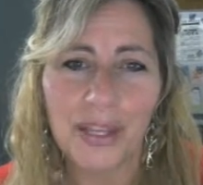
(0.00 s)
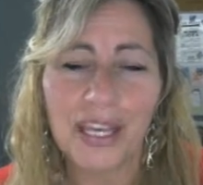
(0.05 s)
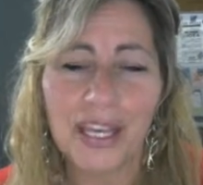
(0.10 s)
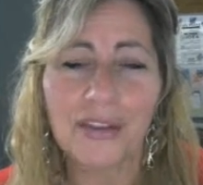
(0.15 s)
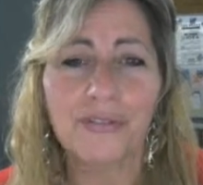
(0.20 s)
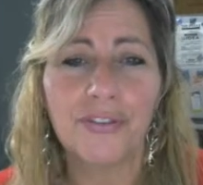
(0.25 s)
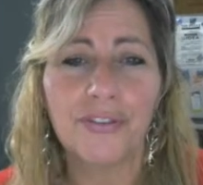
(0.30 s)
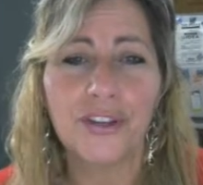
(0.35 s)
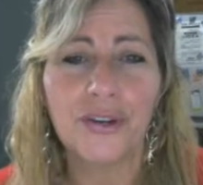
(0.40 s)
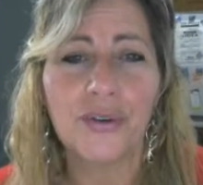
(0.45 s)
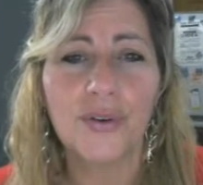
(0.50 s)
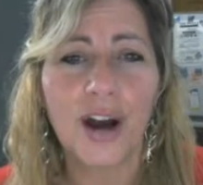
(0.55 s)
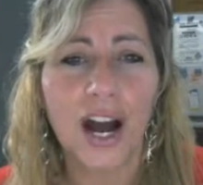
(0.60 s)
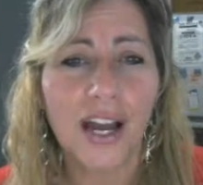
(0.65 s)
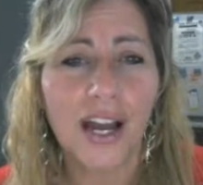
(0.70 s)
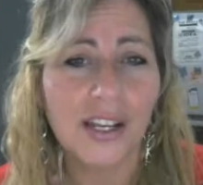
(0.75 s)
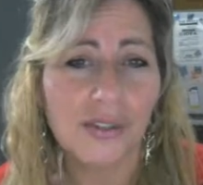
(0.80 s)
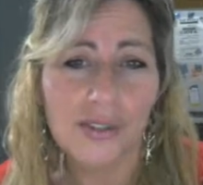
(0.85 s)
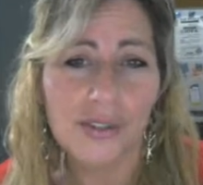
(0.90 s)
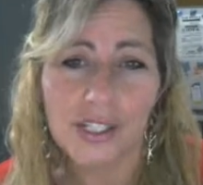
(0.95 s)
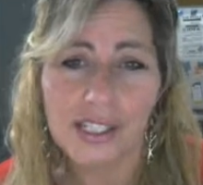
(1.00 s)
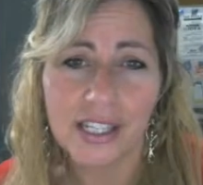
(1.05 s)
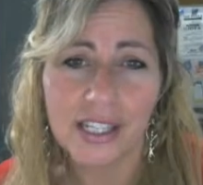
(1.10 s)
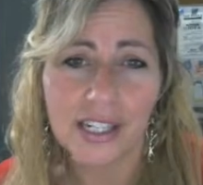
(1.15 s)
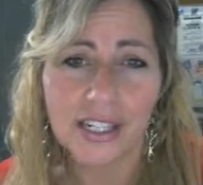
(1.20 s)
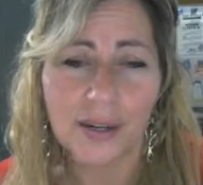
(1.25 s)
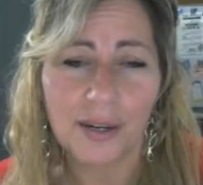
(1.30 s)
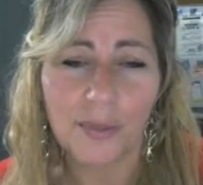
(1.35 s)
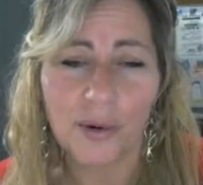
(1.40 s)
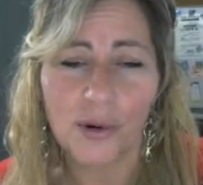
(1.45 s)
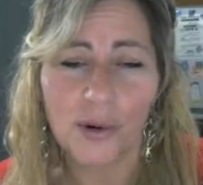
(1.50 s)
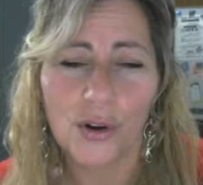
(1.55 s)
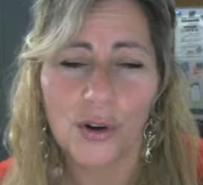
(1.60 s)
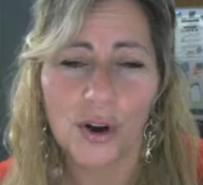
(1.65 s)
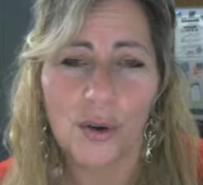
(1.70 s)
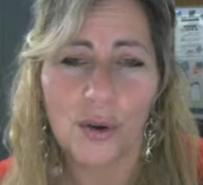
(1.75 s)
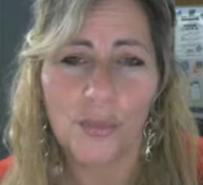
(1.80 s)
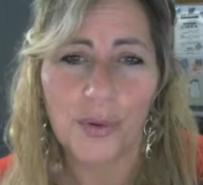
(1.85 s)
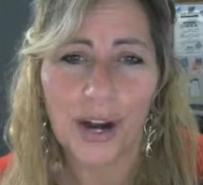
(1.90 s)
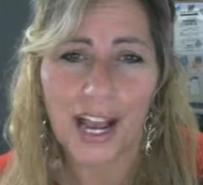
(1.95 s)
If you are interested in a more
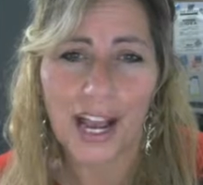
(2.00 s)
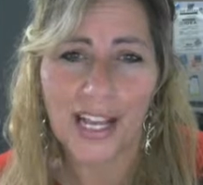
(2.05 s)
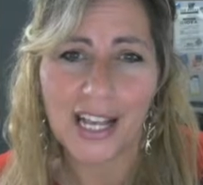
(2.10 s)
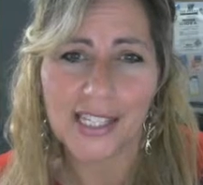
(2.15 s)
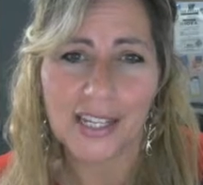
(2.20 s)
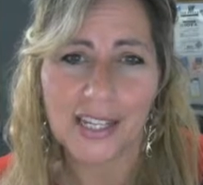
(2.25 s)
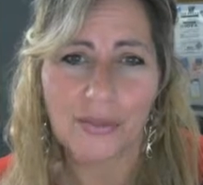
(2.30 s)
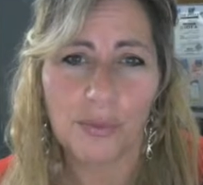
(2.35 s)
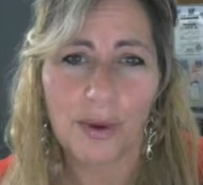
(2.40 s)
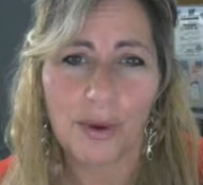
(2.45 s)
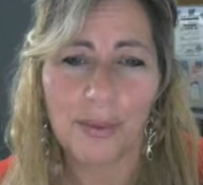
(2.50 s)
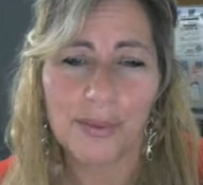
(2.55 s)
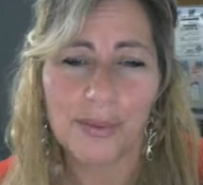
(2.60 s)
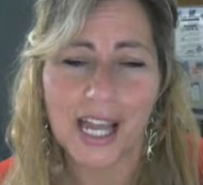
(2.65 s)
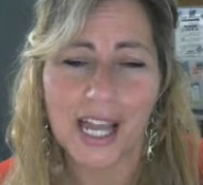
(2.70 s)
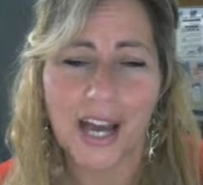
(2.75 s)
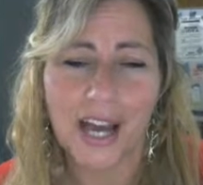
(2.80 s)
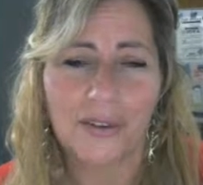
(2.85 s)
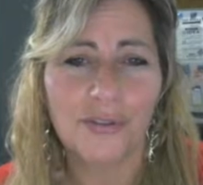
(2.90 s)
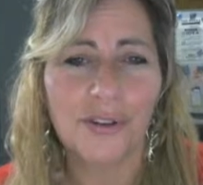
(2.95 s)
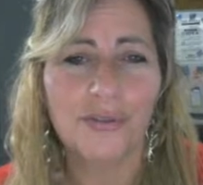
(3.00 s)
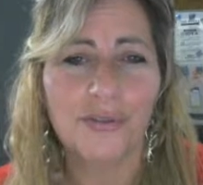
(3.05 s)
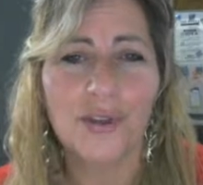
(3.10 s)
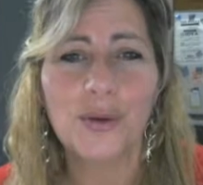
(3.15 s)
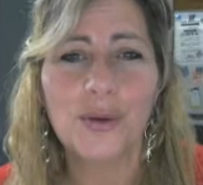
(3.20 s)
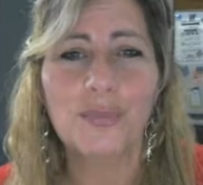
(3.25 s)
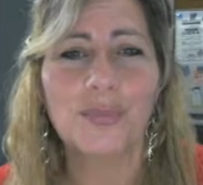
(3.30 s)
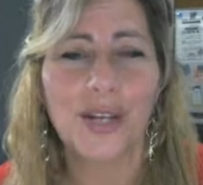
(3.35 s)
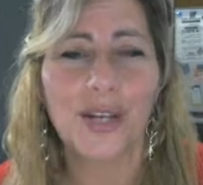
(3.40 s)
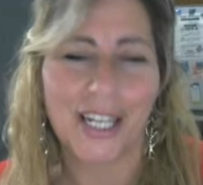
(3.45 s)
comprehensive website review,